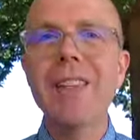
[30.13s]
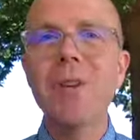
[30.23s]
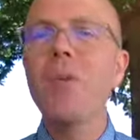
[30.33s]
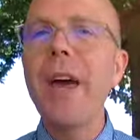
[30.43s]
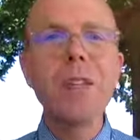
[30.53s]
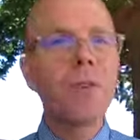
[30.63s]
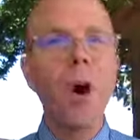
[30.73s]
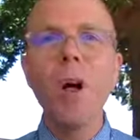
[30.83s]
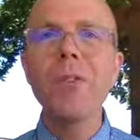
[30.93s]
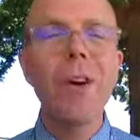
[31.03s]
So thanks for
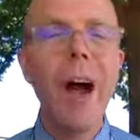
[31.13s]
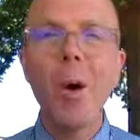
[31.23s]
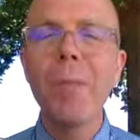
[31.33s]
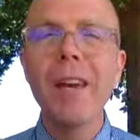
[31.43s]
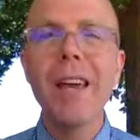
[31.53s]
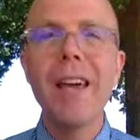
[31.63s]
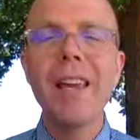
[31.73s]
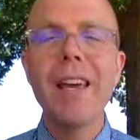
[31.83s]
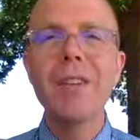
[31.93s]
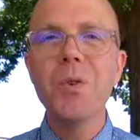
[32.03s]
all of your help in, in,
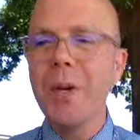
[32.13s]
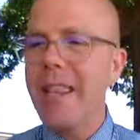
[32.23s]
in doing